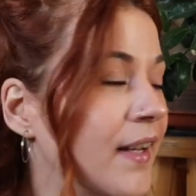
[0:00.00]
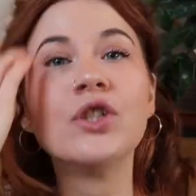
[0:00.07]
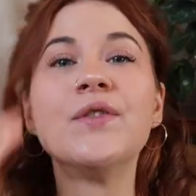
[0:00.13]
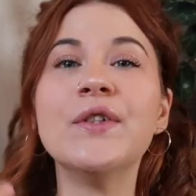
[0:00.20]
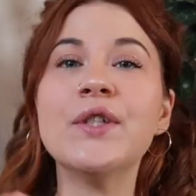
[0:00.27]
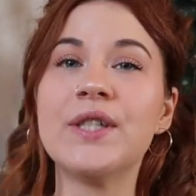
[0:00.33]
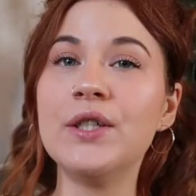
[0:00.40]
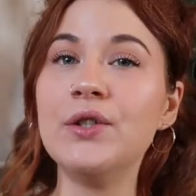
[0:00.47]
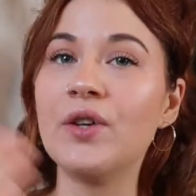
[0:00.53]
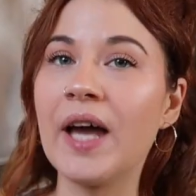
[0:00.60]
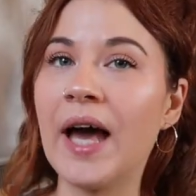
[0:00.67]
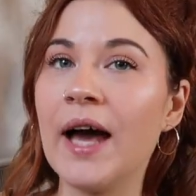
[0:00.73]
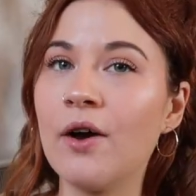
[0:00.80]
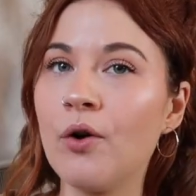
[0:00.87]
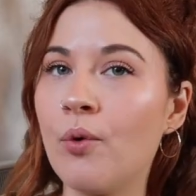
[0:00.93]
It just feels like you
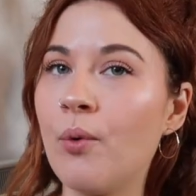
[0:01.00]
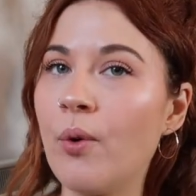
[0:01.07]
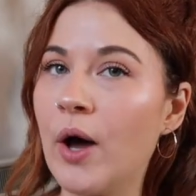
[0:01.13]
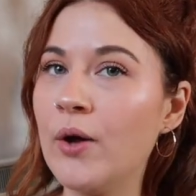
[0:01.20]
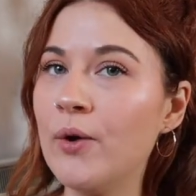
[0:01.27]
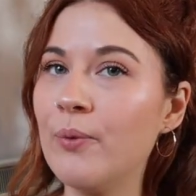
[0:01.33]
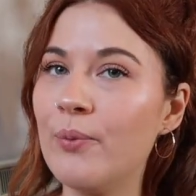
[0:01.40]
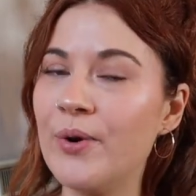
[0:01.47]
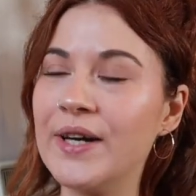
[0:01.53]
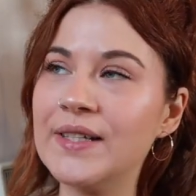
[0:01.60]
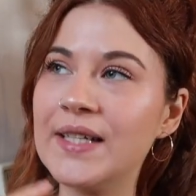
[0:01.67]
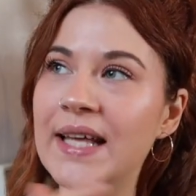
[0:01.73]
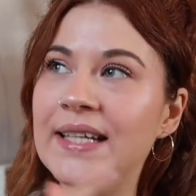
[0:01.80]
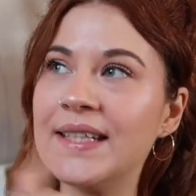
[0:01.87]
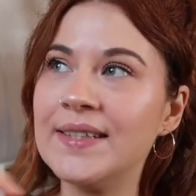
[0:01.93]
can't go out,
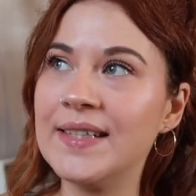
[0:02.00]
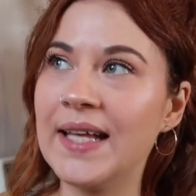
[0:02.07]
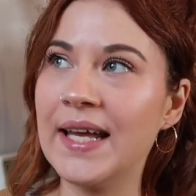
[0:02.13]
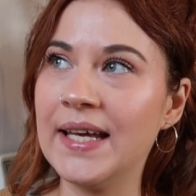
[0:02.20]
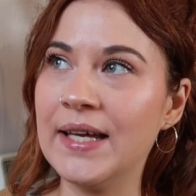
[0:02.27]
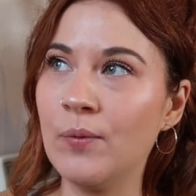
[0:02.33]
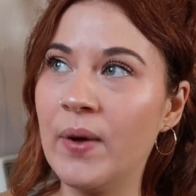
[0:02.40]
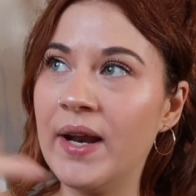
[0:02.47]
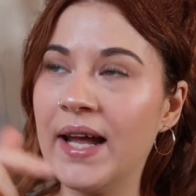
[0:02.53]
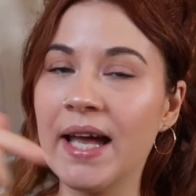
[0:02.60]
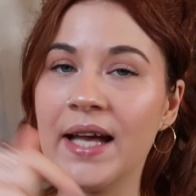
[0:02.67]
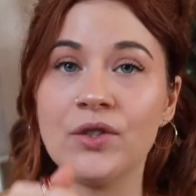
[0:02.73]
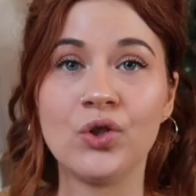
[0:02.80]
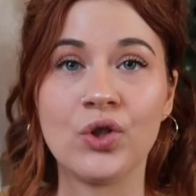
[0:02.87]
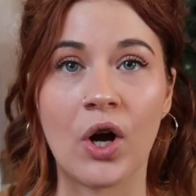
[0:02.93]
whereas in a city, when it
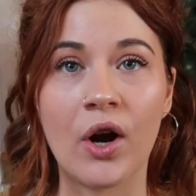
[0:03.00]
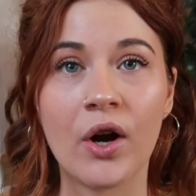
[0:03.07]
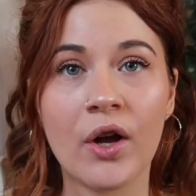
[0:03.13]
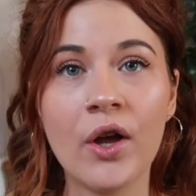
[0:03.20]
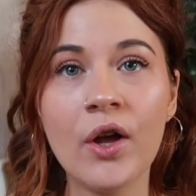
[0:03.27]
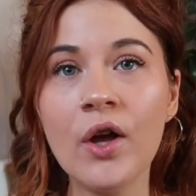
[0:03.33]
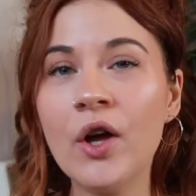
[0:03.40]
gets dark,